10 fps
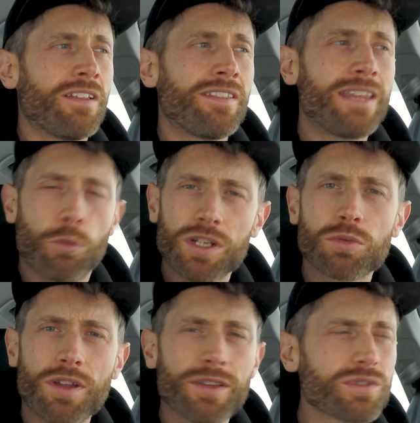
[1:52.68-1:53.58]
There was
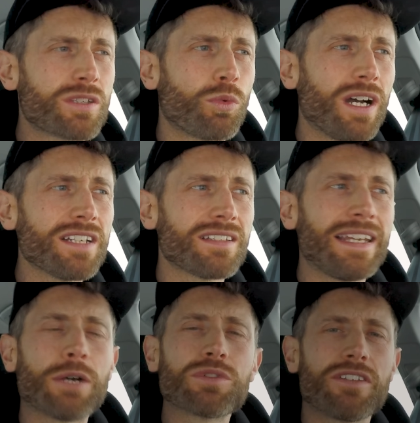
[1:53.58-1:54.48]
one that was the worst, and
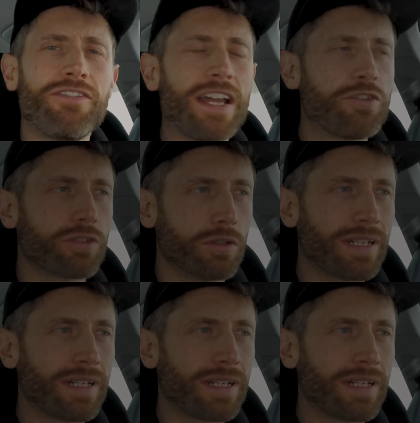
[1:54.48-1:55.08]
that was the Federal.